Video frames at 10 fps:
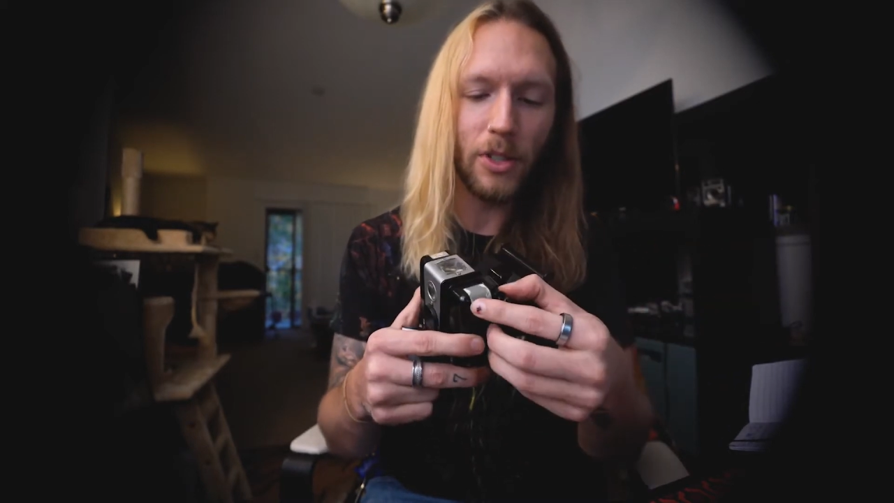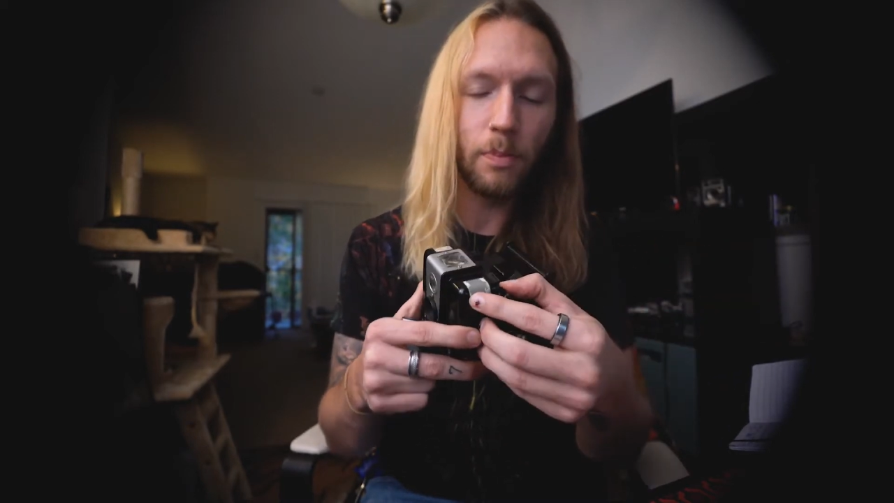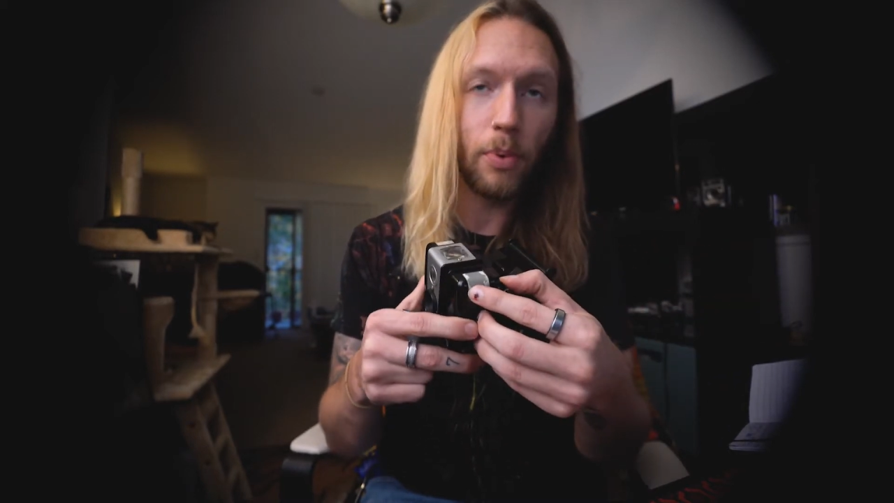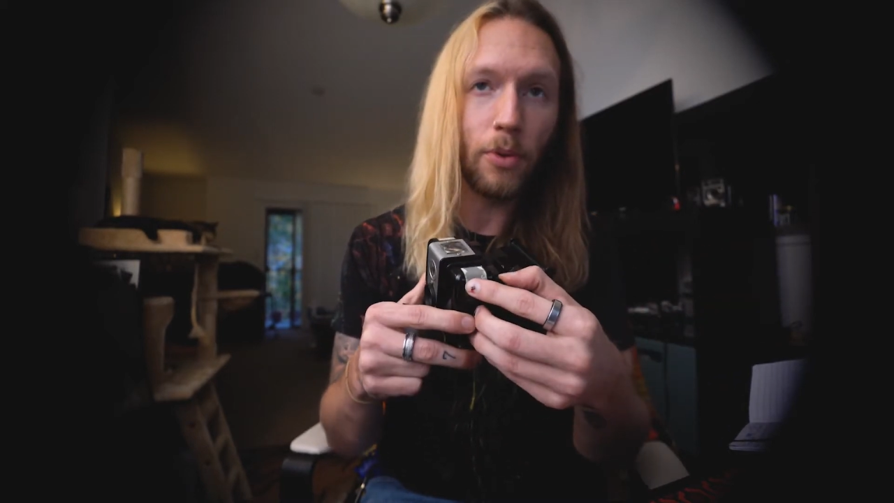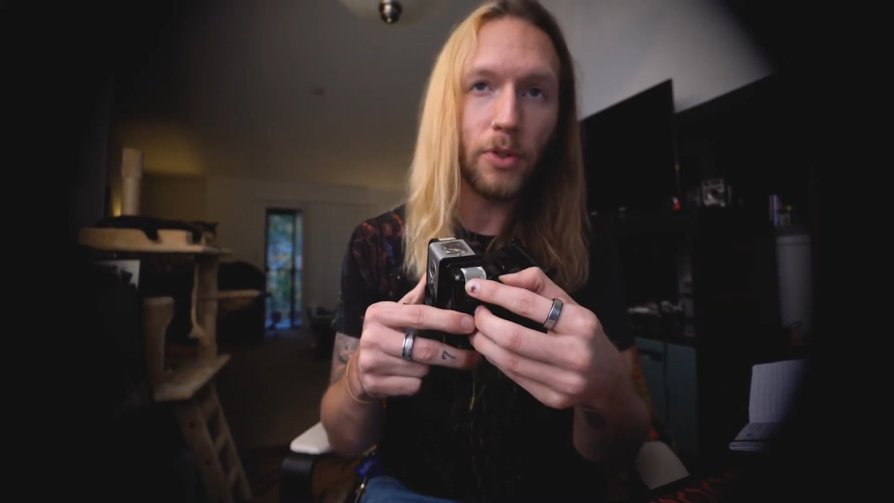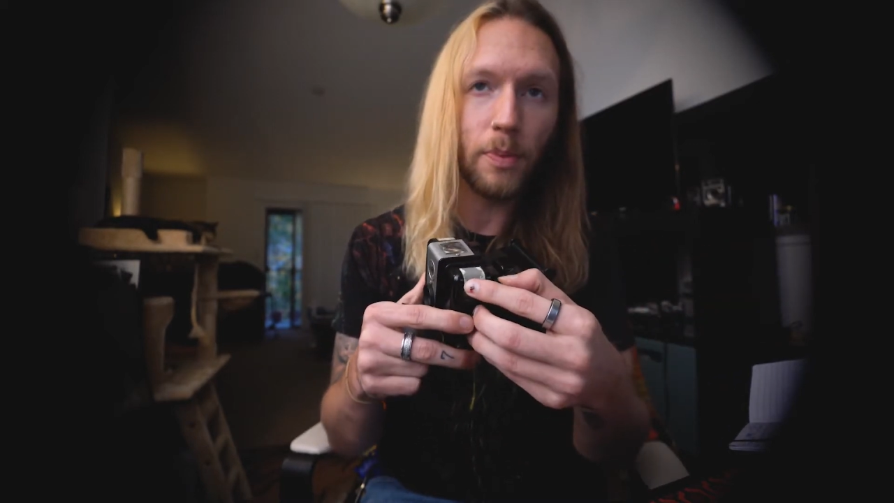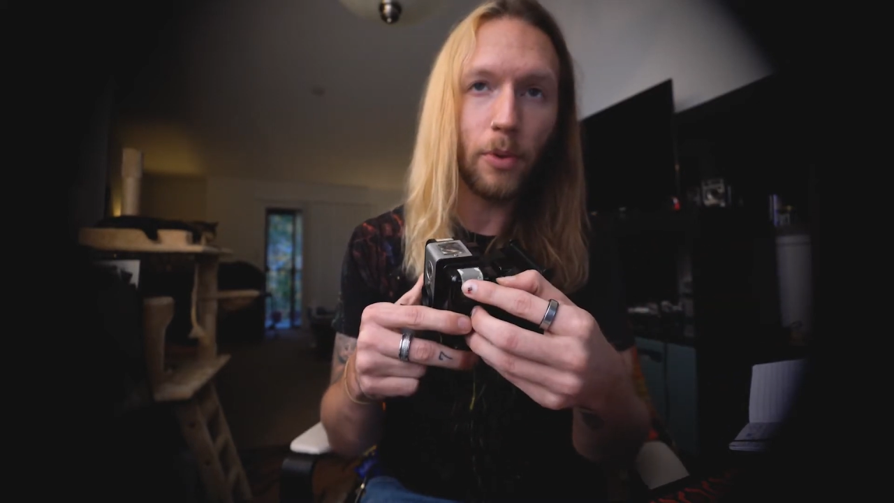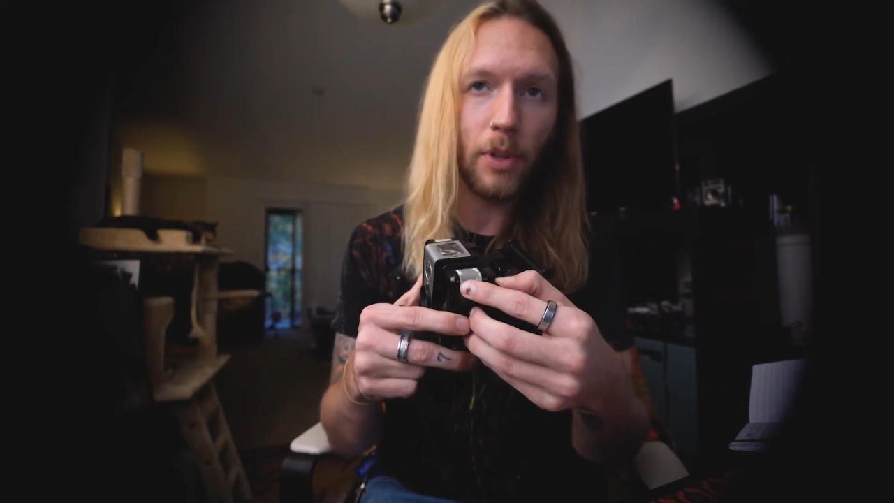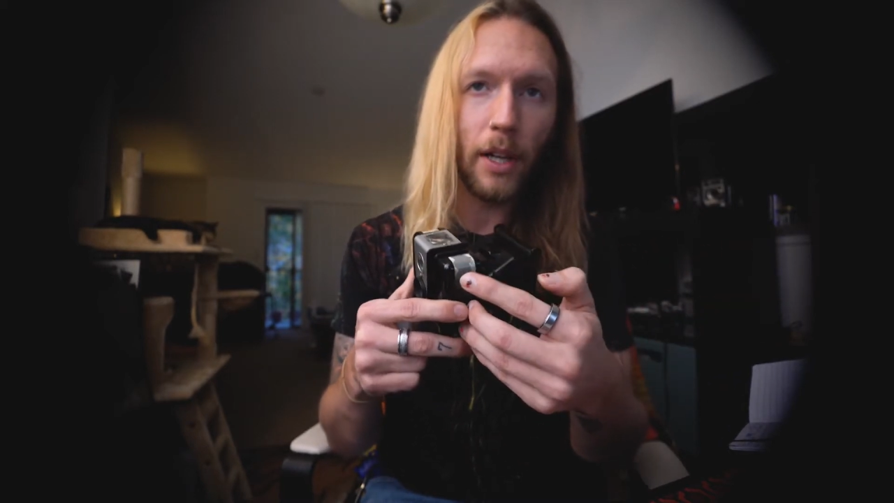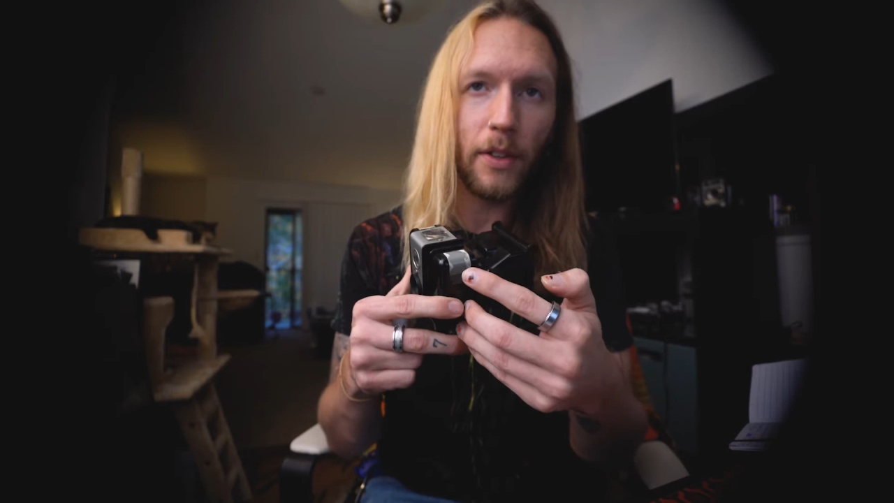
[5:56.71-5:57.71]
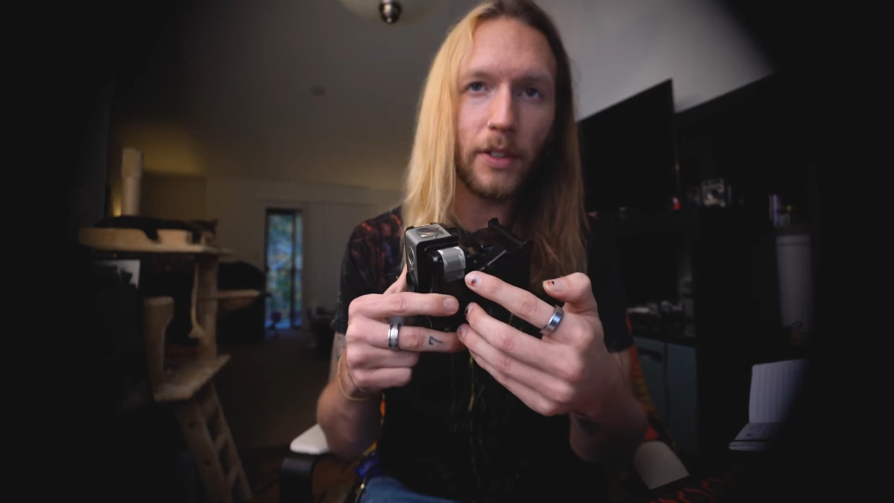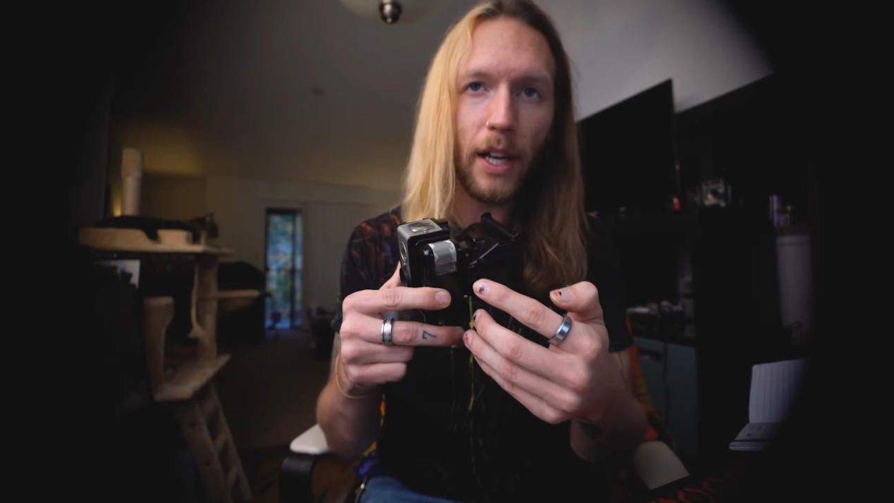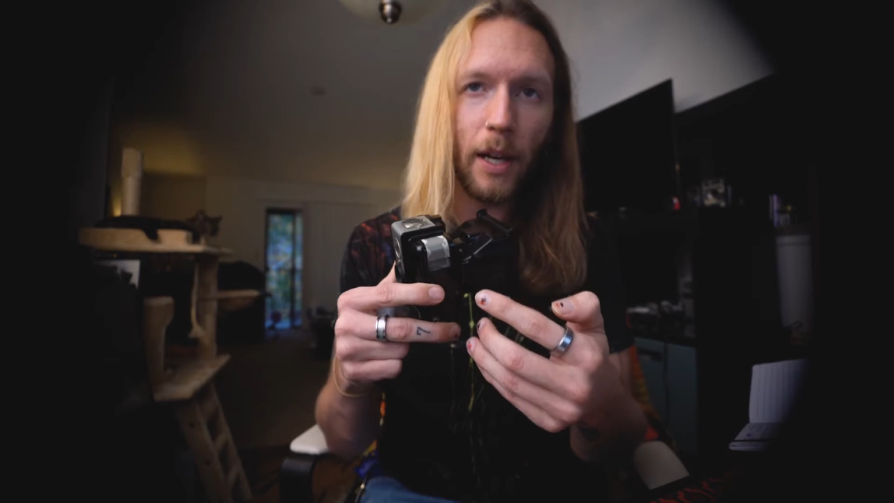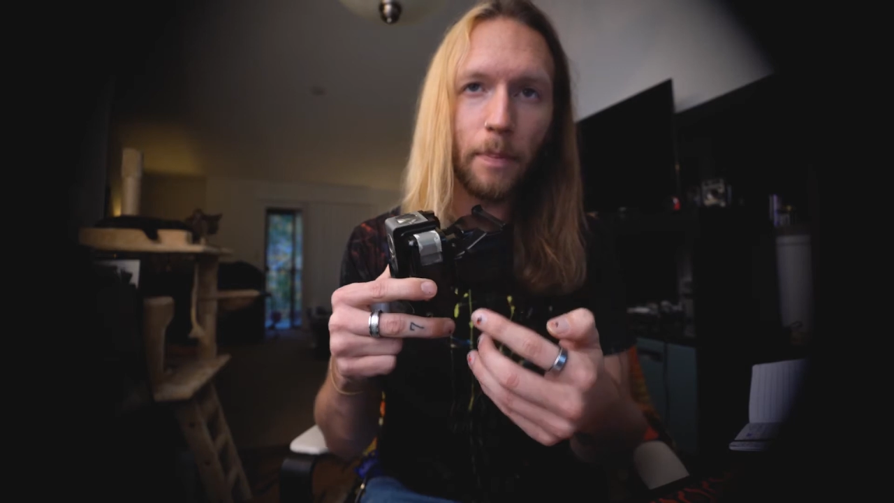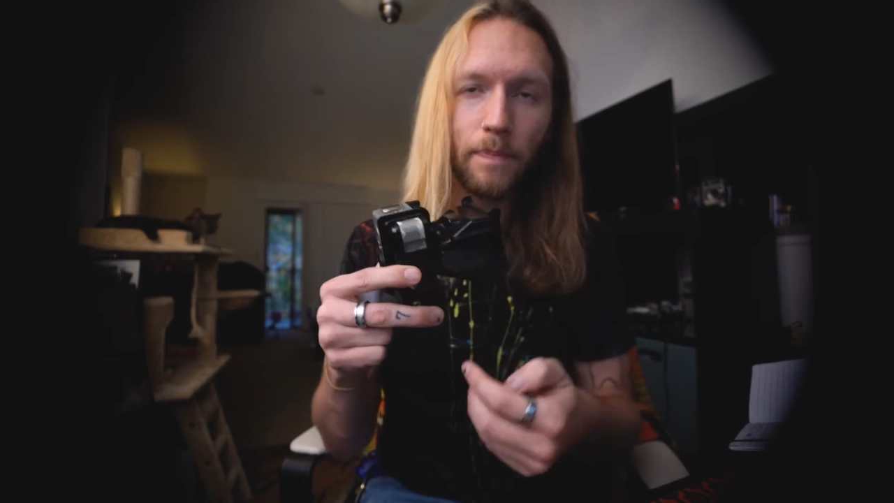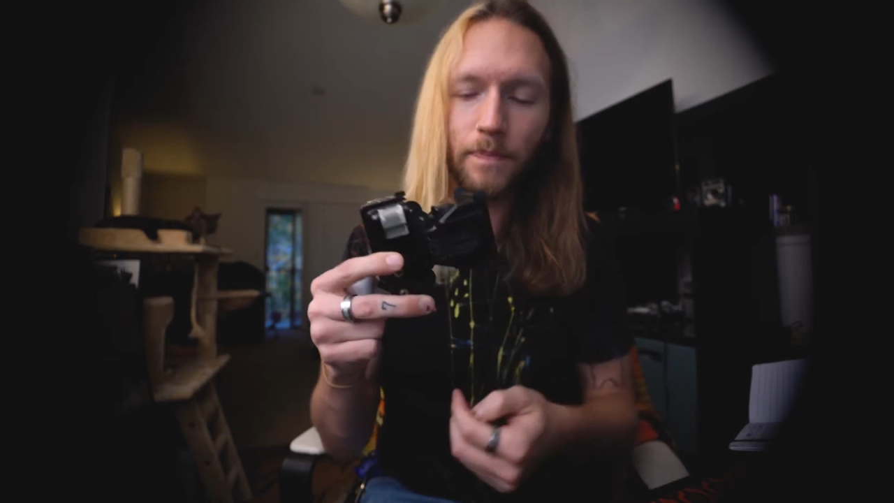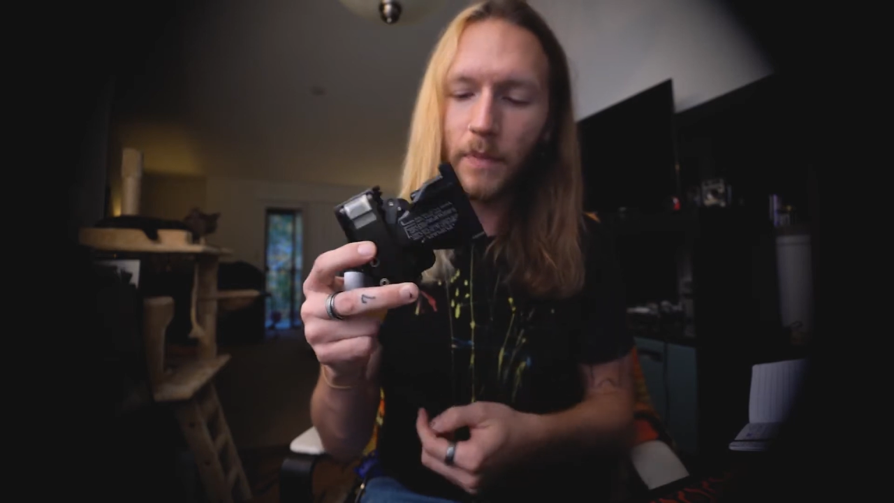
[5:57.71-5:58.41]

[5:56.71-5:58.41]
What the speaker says: just pull the spool out of the top,